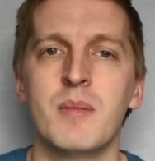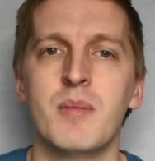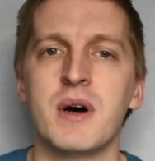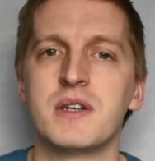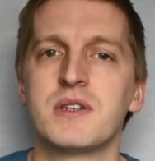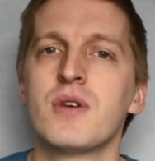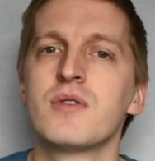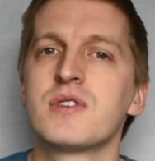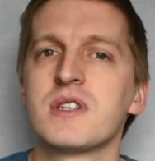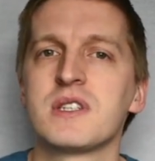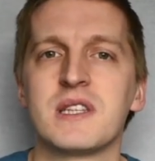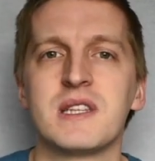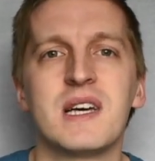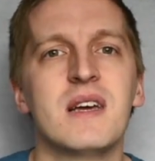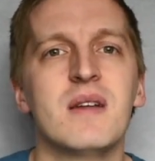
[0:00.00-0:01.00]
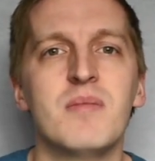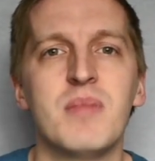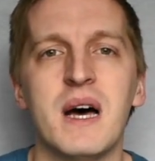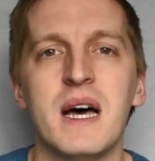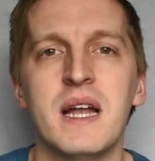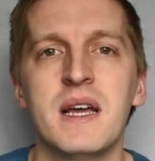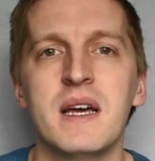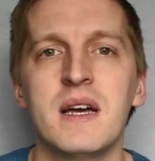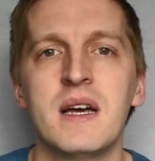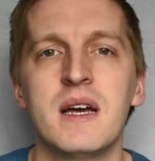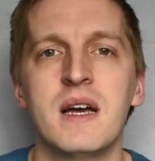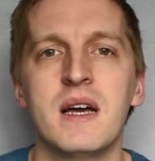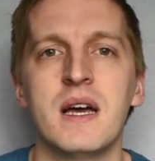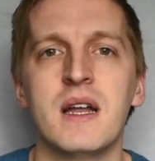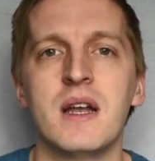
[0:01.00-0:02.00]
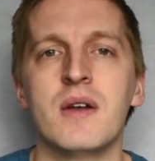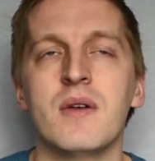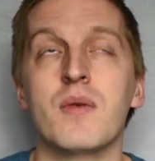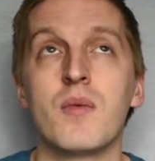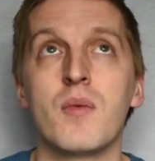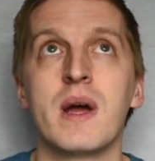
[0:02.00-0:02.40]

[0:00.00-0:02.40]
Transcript: but don't just lay in bed and